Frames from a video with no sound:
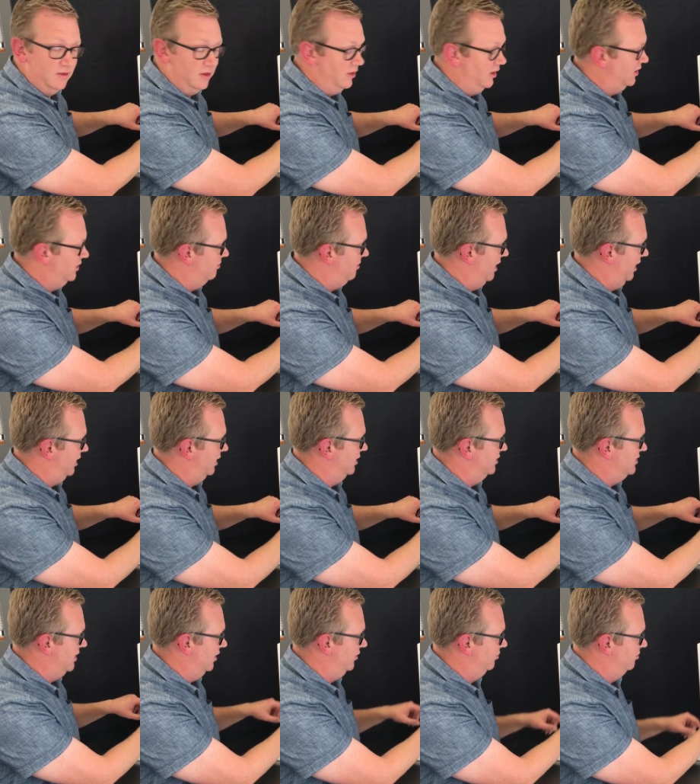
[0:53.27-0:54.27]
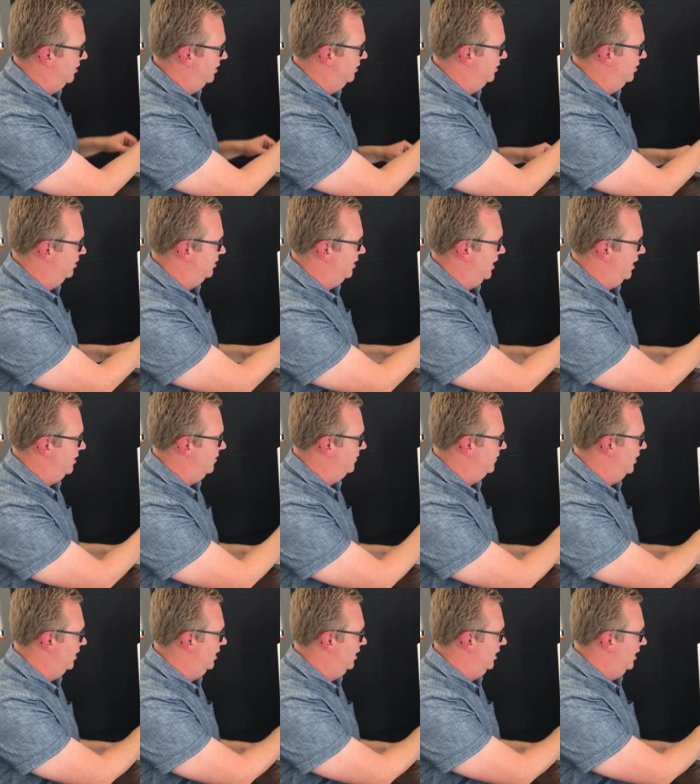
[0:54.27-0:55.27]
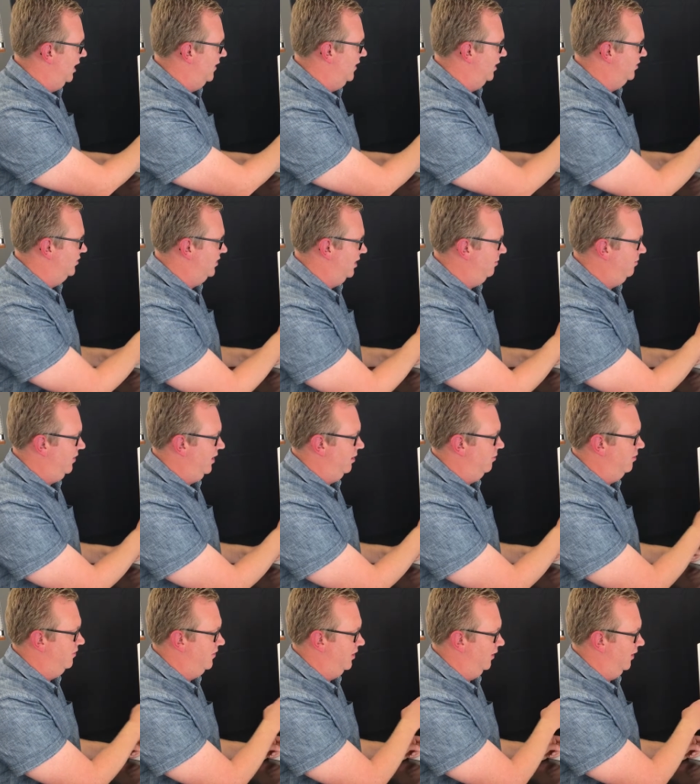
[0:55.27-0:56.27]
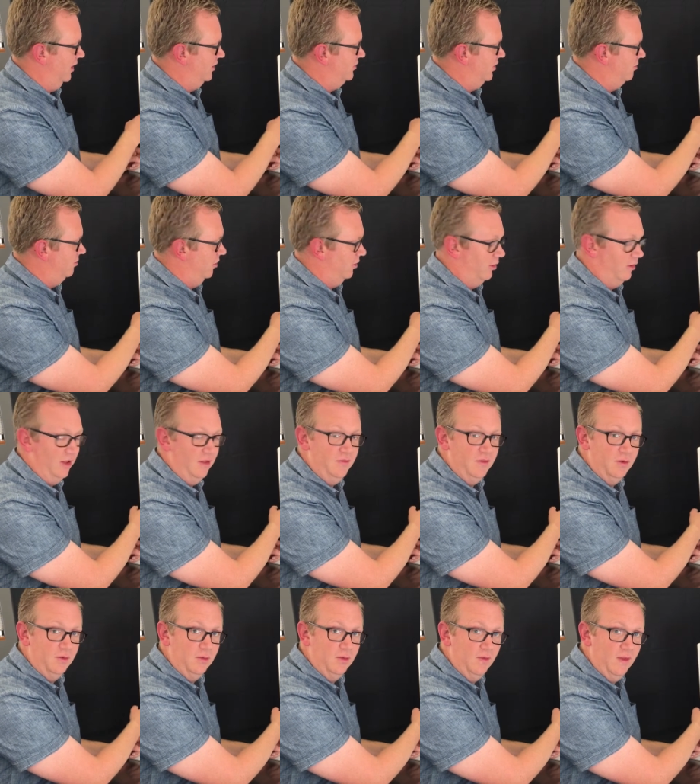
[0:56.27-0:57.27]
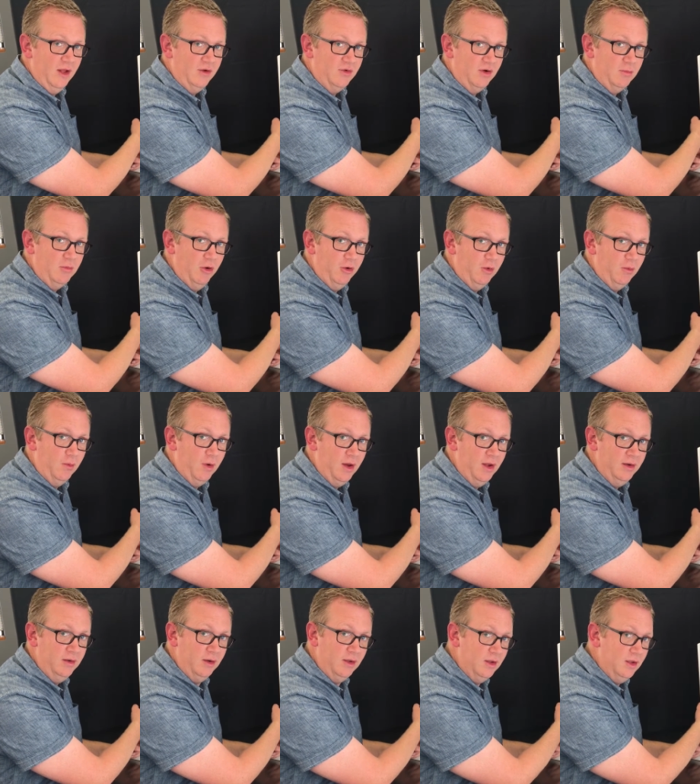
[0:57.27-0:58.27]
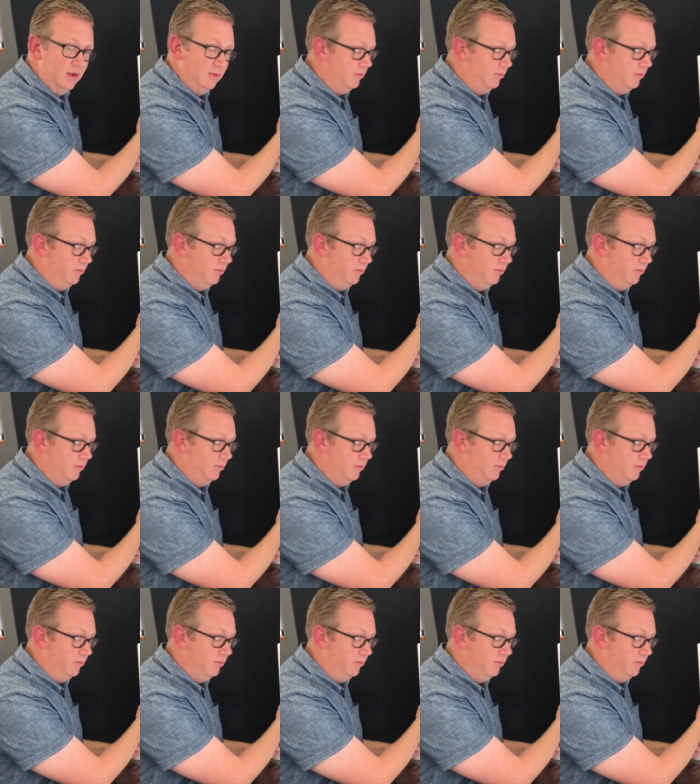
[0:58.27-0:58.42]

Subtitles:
You need to make an adjustment. Okay, and then same thing with the electric motor. Let the electric motor run.